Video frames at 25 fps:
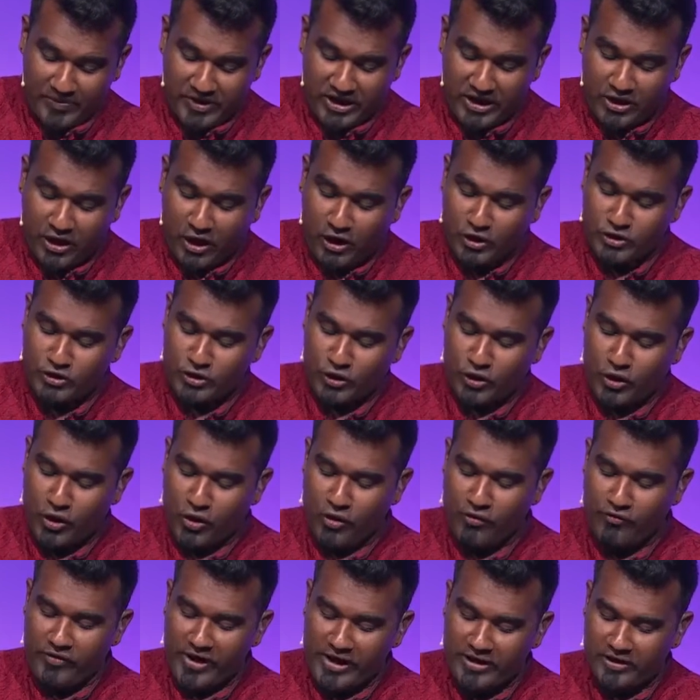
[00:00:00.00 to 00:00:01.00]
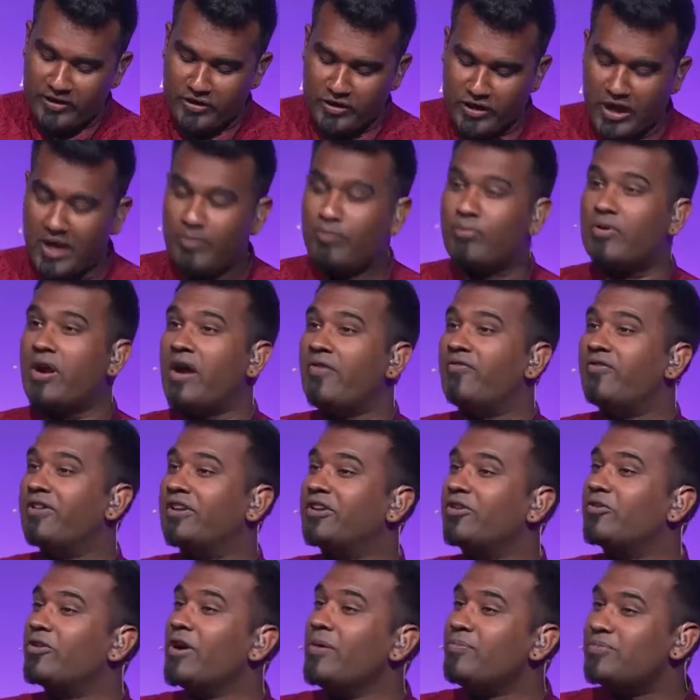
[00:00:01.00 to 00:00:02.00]
He also co-founded the
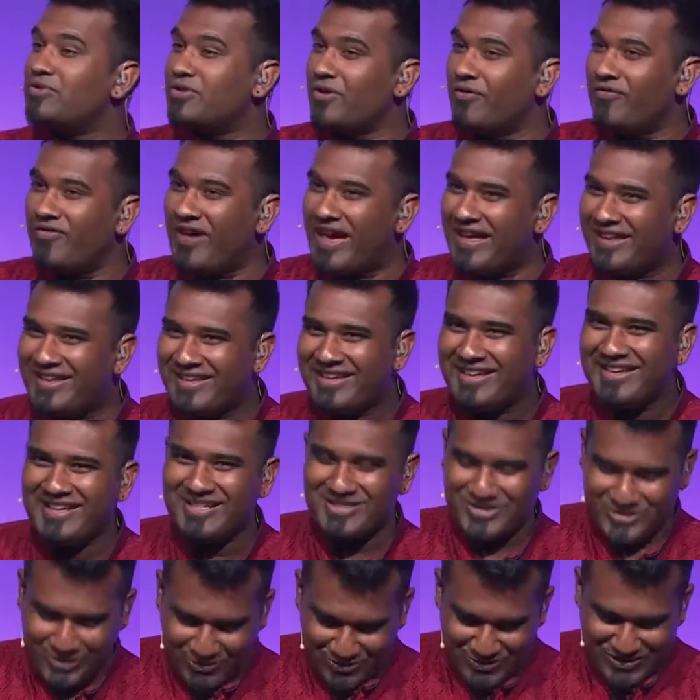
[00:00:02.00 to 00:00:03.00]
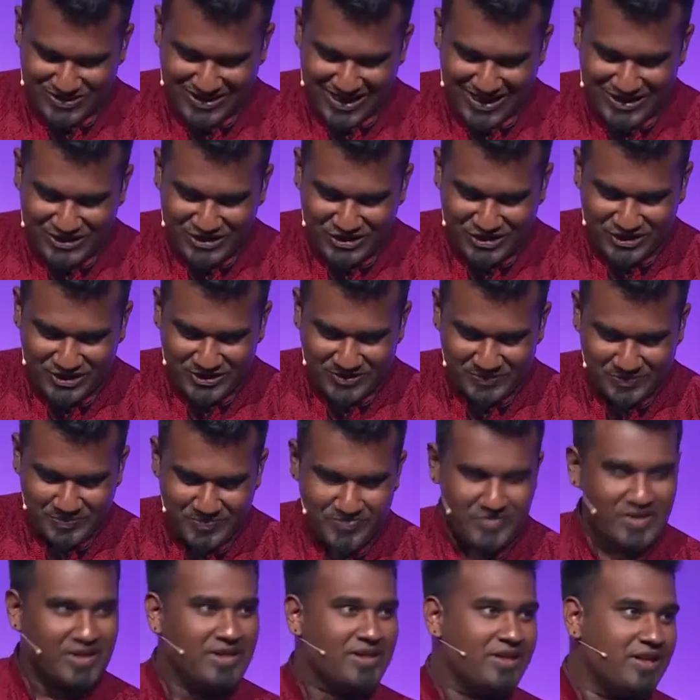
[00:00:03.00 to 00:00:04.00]
nonprofit Crypto Valley Association.
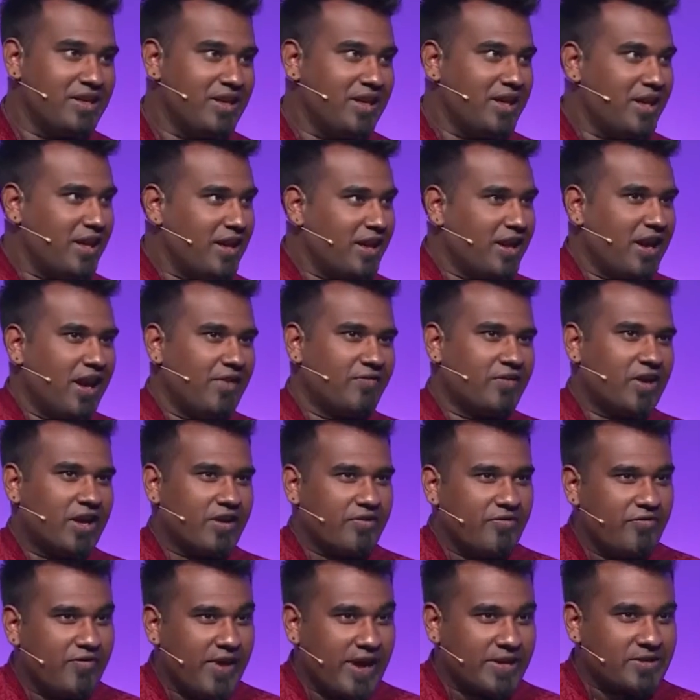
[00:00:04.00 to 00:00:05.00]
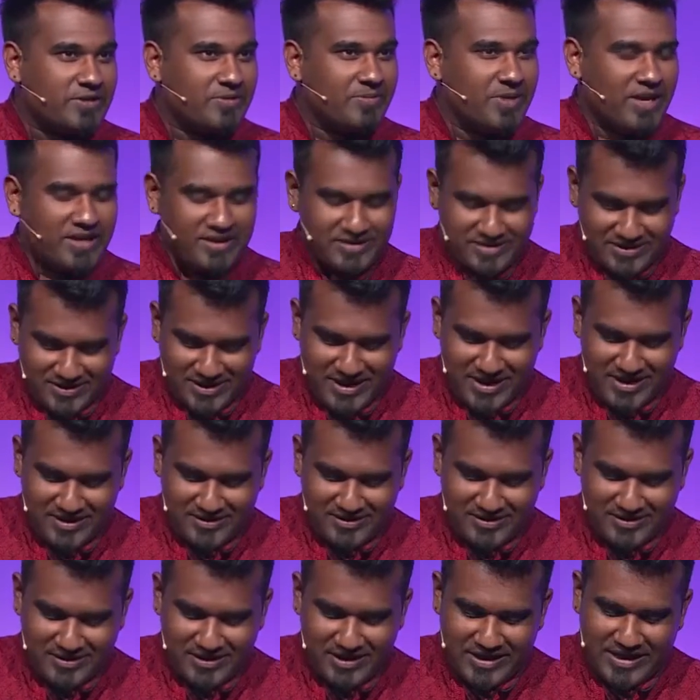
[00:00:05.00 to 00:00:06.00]
I've got a fact about his
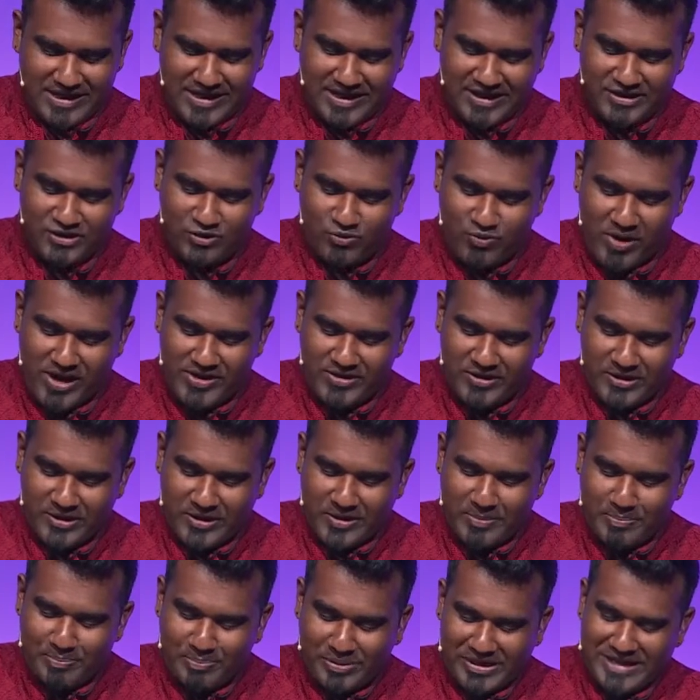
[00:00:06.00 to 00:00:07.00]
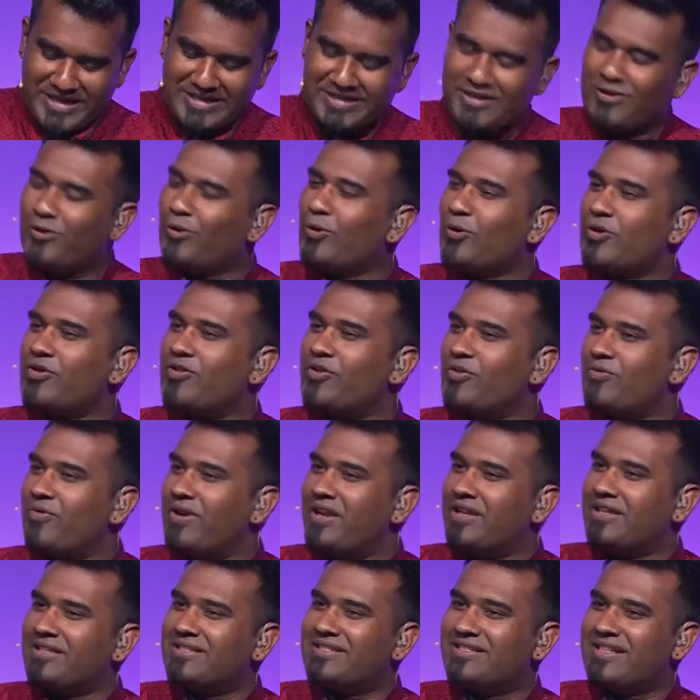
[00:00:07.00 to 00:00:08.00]
kids. He has read the complete Lord of the
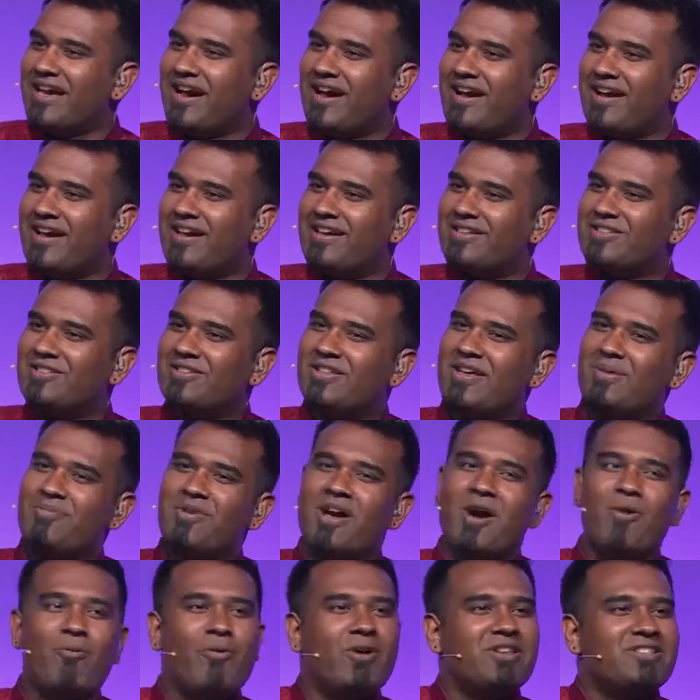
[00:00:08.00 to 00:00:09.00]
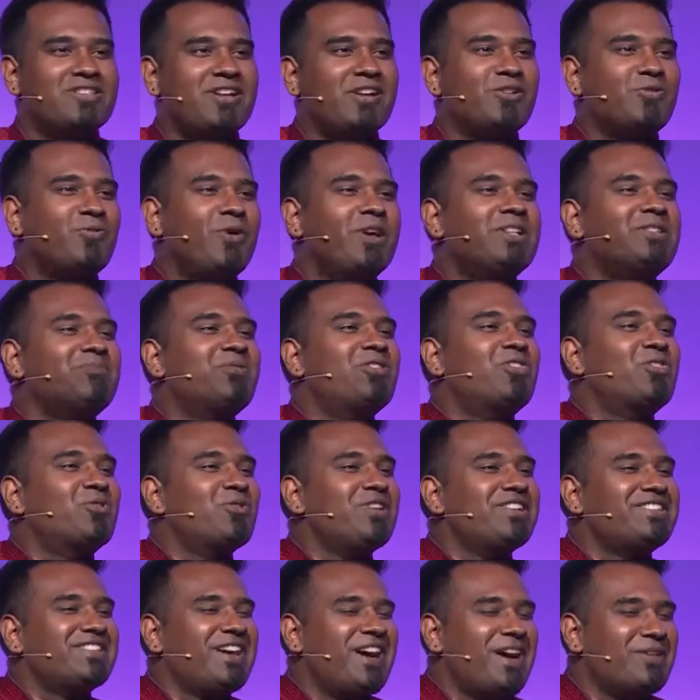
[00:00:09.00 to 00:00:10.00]
Rings saga to them, not once, not twice, but
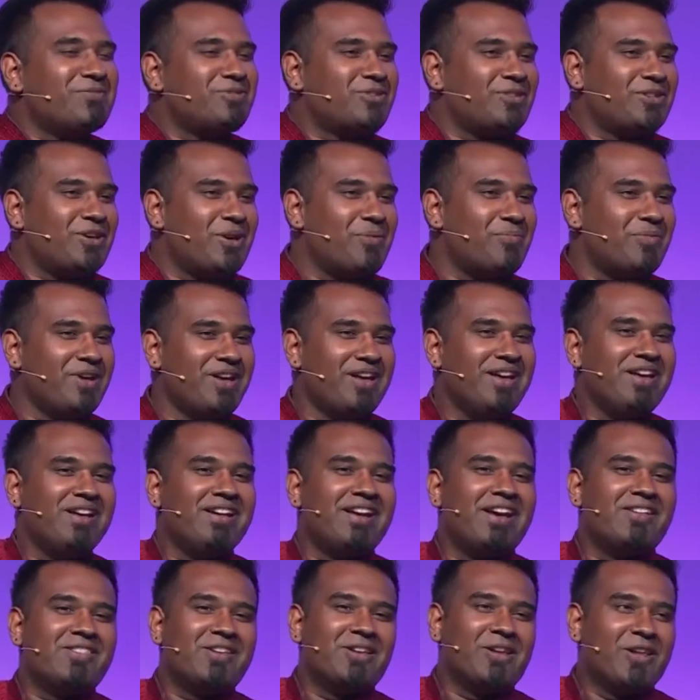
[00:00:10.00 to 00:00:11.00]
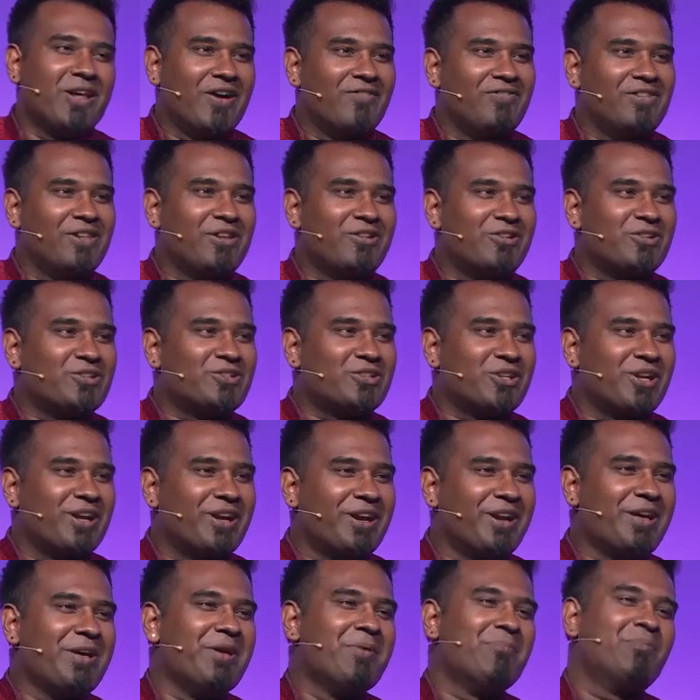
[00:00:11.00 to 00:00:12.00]
3 times to them. Now they love
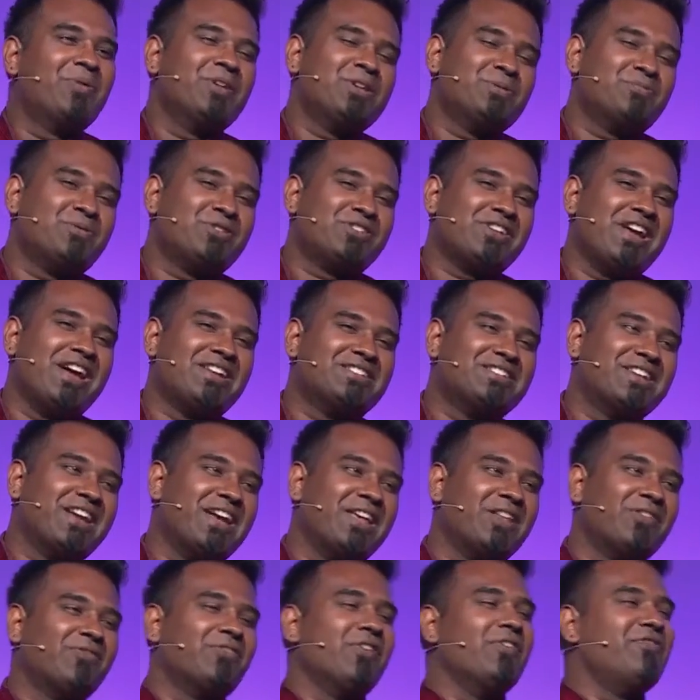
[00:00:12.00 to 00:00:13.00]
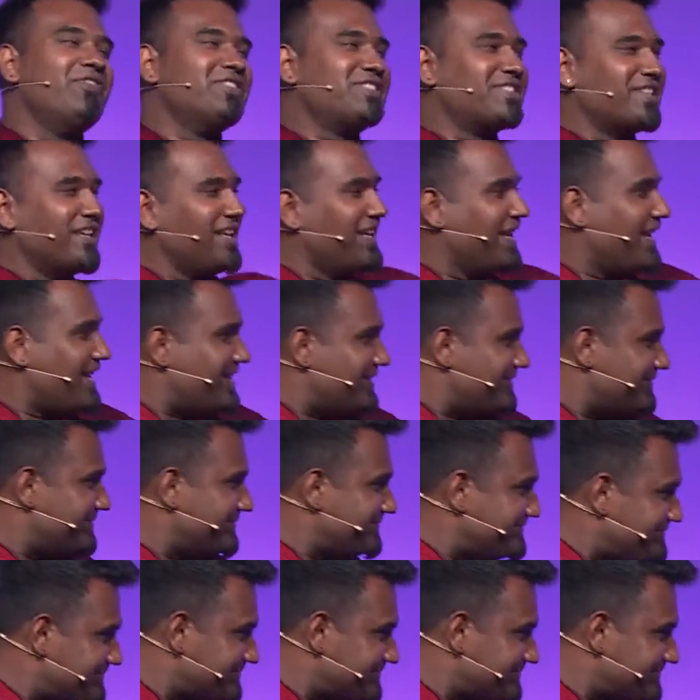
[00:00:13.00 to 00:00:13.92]
literature. Please put your hands together for Vasiliy.